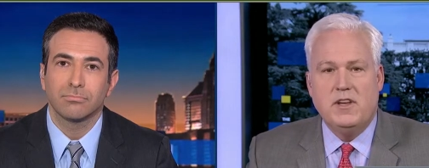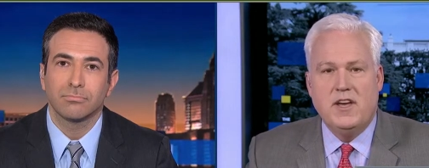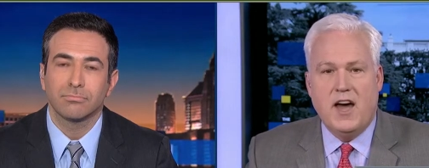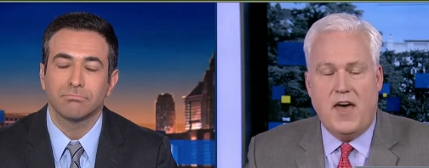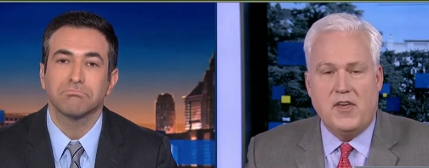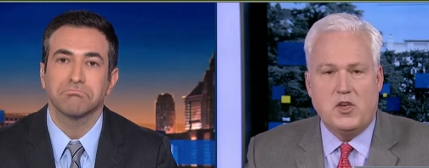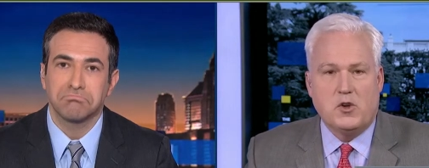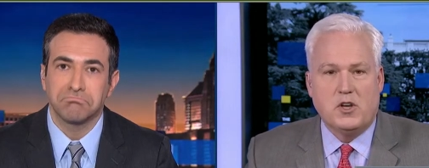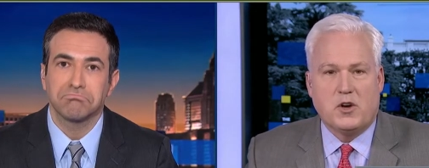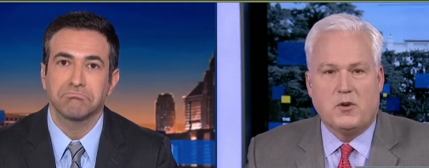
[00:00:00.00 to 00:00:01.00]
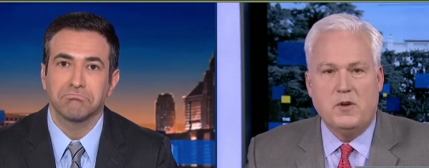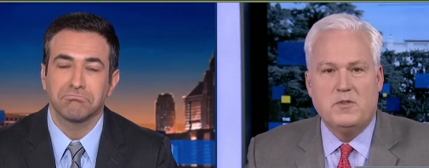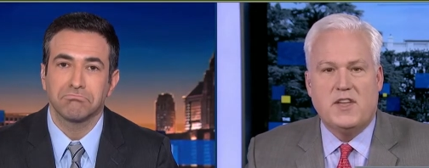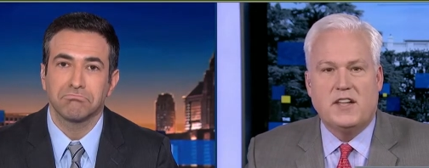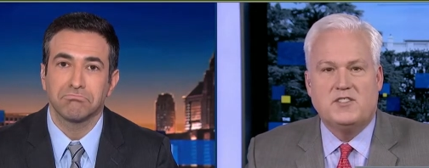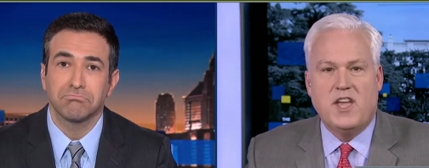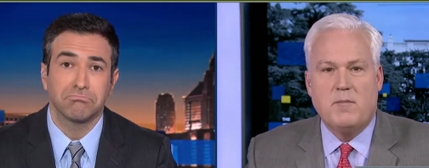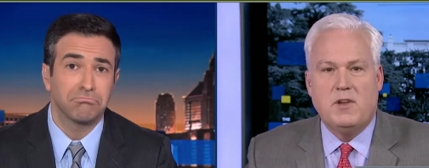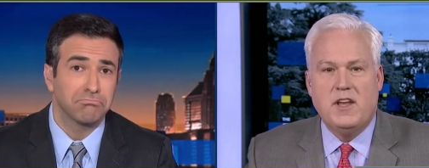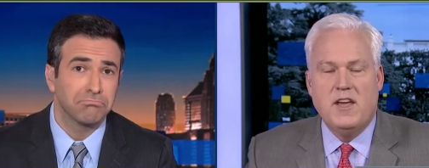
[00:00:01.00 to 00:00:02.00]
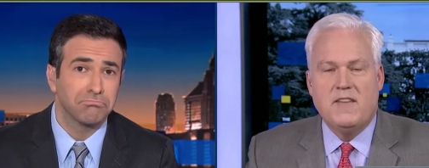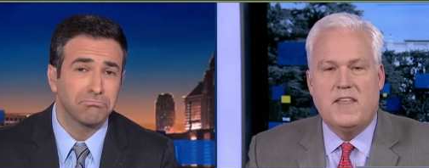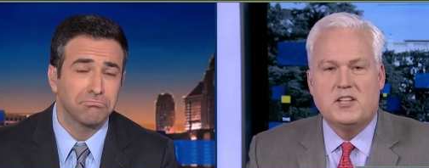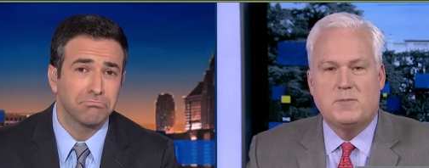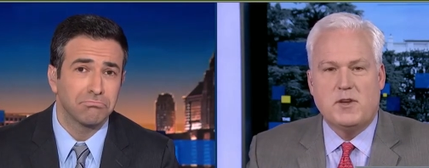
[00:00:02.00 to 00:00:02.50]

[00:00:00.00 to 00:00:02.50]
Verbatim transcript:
Speaker 1: I think you can agree with that statement that a special